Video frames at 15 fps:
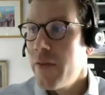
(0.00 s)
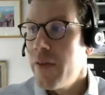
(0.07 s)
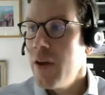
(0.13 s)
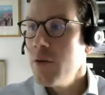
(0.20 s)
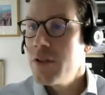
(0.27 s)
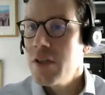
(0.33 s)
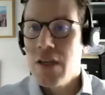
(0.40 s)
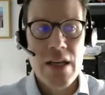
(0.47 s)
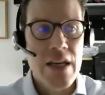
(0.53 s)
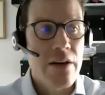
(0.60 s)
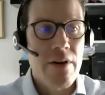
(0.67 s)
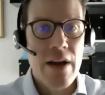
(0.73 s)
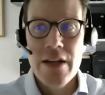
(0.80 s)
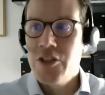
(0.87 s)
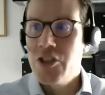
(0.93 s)
Then on to
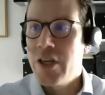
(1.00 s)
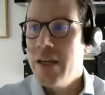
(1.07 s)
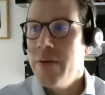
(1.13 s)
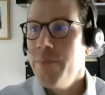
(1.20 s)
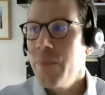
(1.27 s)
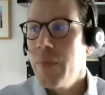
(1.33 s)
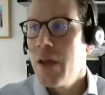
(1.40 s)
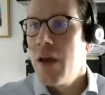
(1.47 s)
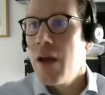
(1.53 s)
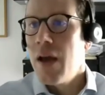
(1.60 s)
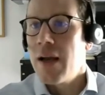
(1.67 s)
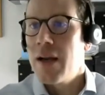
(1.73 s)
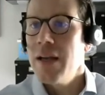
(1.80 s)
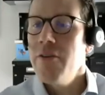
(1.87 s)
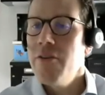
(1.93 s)
cleaner energy.
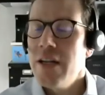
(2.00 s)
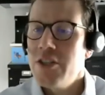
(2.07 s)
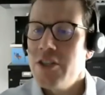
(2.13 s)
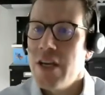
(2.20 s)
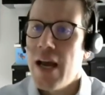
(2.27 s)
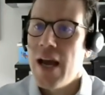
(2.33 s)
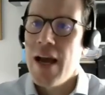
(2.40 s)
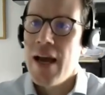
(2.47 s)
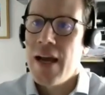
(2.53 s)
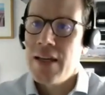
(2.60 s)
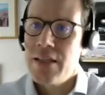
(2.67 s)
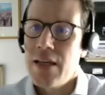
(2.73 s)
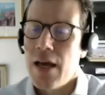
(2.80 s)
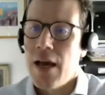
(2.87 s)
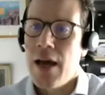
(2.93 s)
And Cleaner Energy
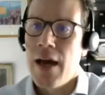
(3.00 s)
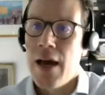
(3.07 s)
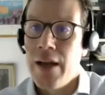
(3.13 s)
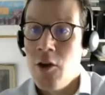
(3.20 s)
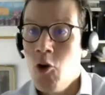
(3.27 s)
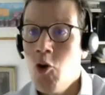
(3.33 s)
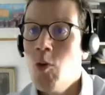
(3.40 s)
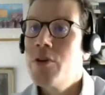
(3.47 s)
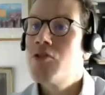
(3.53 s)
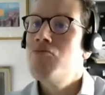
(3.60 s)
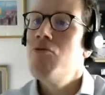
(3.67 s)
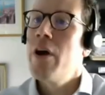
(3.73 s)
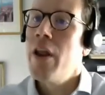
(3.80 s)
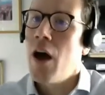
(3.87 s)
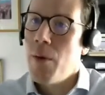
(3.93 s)
had uh, an enormous
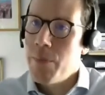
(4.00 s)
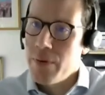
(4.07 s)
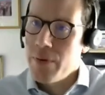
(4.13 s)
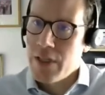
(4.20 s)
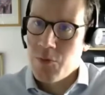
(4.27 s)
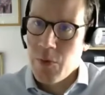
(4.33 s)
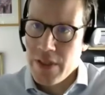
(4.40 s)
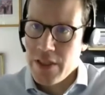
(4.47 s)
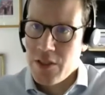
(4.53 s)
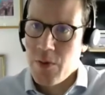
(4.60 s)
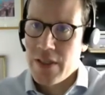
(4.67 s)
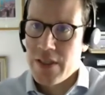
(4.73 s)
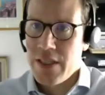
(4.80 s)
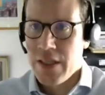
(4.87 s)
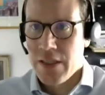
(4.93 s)
run up in
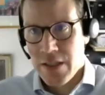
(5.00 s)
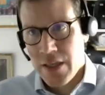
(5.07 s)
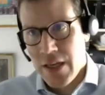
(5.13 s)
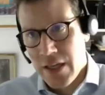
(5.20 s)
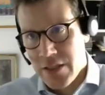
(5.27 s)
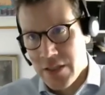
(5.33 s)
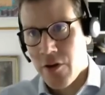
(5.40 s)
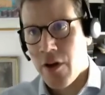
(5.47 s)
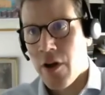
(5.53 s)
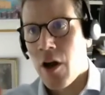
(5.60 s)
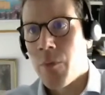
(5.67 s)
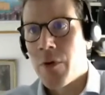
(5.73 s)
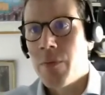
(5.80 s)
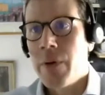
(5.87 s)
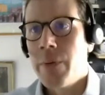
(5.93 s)
2020 as the net zero
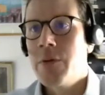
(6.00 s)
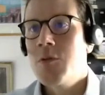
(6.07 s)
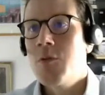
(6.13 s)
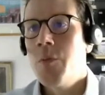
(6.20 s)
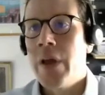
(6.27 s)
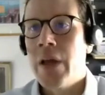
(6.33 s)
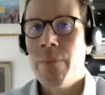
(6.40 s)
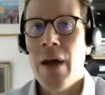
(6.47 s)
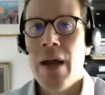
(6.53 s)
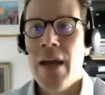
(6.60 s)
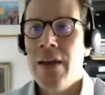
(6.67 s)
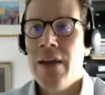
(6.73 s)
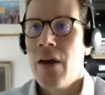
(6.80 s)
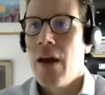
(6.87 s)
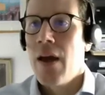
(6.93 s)
carbon commitments were being
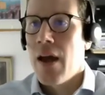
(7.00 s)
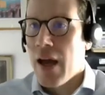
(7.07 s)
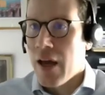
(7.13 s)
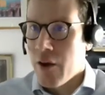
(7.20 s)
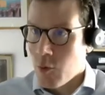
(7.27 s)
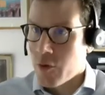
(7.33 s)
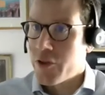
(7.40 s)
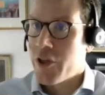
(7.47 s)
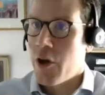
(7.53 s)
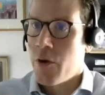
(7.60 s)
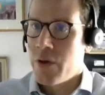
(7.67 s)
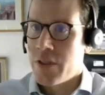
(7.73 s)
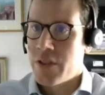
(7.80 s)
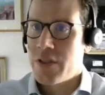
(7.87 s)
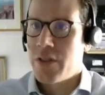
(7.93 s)
made, and
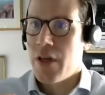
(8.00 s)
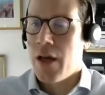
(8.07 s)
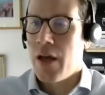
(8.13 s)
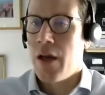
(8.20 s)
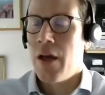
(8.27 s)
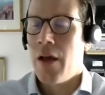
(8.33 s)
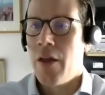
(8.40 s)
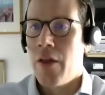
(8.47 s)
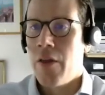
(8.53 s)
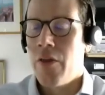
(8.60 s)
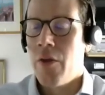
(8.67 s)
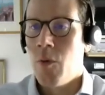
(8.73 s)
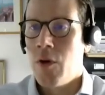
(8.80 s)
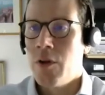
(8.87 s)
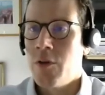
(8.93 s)
also as uh,
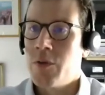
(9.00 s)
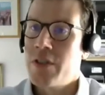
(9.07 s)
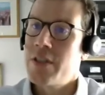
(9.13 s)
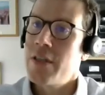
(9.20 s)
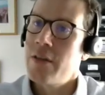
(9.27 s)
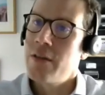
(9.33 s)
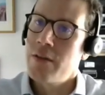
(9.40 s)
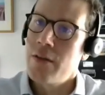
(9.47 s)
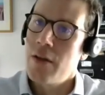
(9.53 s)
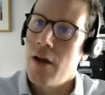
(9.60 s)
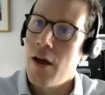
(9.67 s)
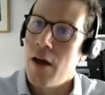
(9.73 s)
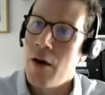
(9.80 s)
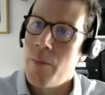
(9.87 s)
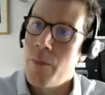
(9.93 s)
the world was still,
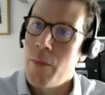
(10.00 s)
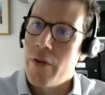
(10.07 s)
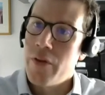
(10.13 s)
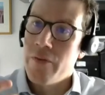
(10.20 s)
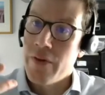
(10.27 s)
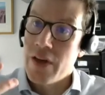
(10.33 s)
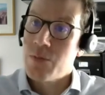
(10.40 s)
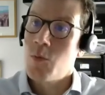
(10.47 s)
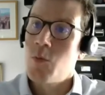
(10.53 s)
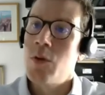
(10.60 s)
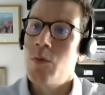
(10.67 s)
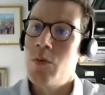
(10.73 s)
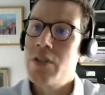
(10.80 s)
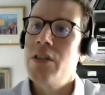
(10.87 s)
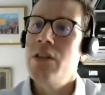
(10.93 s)
um, the investment
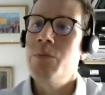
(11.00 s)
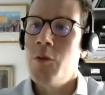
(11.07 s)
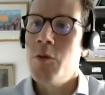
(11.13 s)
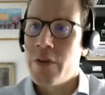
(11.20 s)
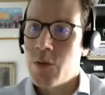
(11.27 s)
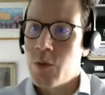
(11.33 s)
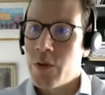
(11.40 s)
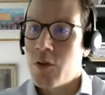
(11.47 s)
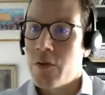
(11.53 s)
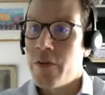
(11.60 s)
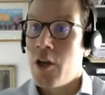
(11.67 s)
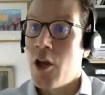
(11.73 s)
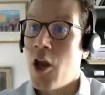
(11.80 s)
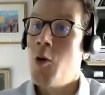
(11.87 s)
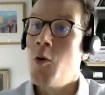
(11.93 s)
world was still moving to a sort
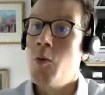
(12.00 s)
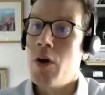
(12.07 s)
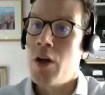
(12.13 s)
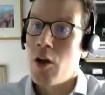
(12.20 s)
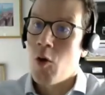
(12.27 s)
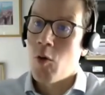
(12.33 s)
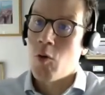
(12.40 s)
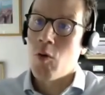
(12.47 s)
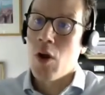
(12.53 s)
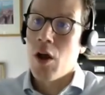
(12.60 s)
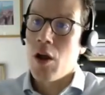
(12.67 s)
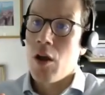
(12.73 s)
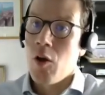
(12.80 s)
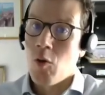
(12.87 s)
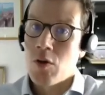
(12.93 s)
of a low, a long,
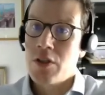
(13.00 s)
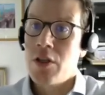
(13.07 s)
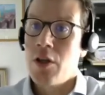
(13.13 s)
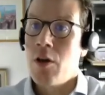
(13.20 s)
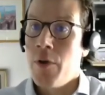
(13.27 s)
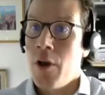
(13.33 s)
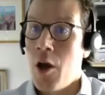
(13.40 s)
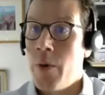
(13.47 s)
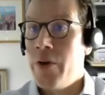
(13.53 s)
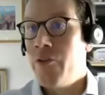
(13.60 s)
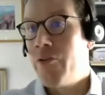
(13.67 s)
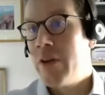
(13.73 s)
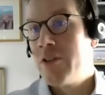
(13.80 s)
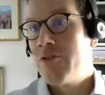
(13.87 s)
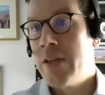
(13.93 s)
long-term low
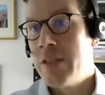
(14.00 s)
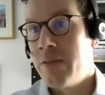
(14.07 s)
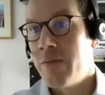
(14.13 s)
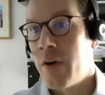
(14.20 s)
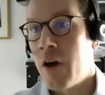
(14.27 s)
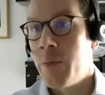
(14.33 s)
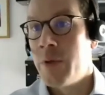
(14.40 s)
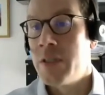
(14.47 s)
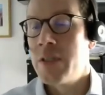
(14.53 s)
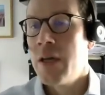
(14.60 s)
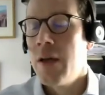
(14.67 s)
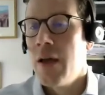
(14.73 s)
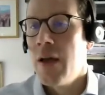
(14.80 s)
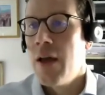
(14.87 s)
interest rate environment.